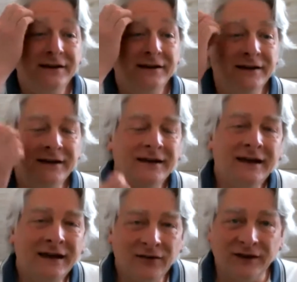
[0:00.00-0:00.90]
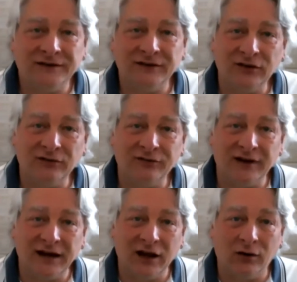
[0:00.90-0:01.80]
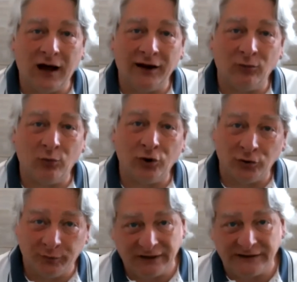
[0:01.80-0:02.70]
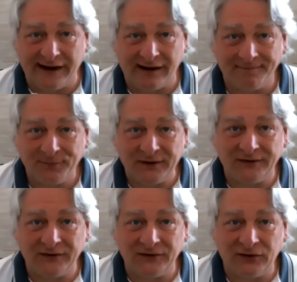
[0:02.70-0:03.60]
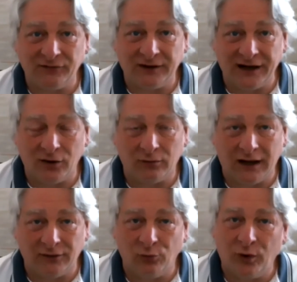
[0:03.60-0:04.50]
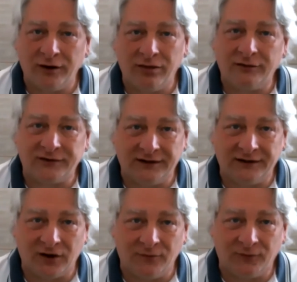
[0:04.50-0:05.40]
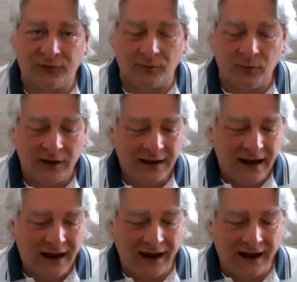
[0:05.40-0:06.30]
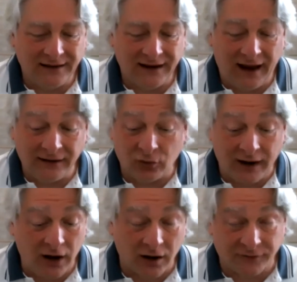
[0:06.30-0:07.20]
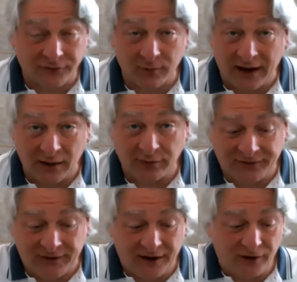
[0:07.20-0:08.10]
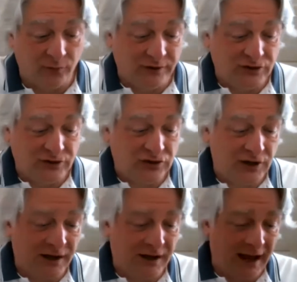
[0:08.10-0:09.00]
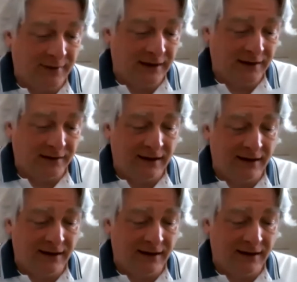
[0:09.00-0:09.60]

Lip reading: This is the video on world building. This is the video on where do those ideas come from? And great art from Amplifier, which Abby Levins